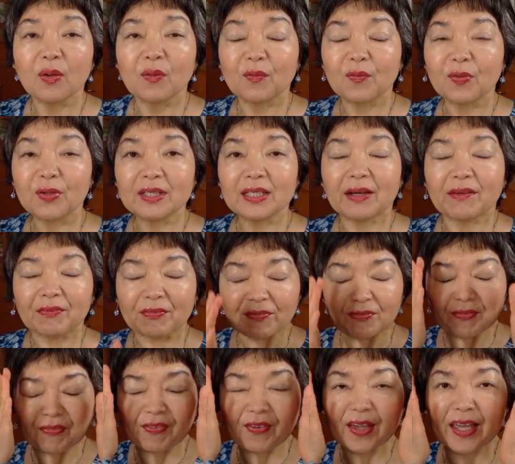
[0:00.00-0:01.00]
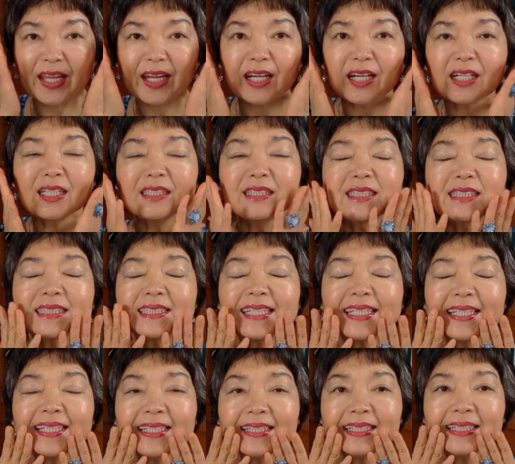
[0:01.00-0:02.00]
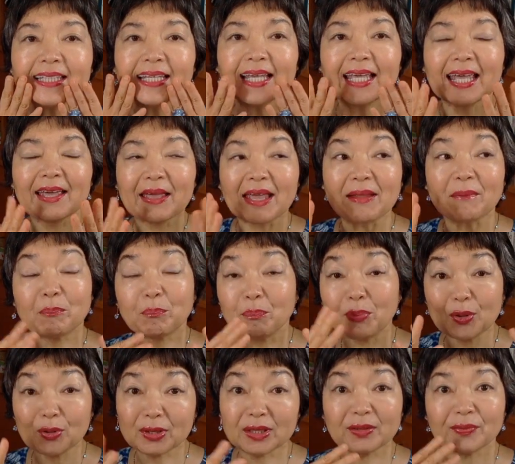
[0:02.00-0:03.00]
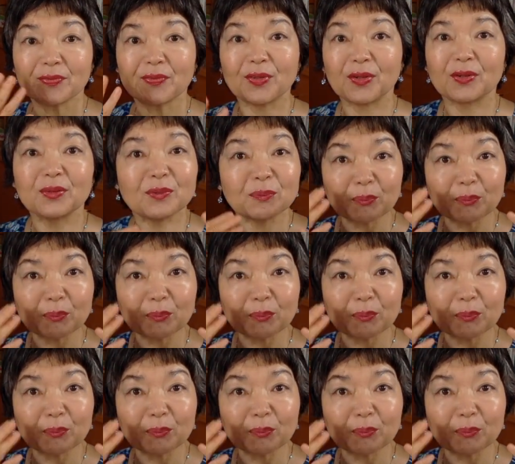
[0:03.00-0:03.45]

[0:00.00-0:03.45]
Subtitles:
with a fair skin and beautiful,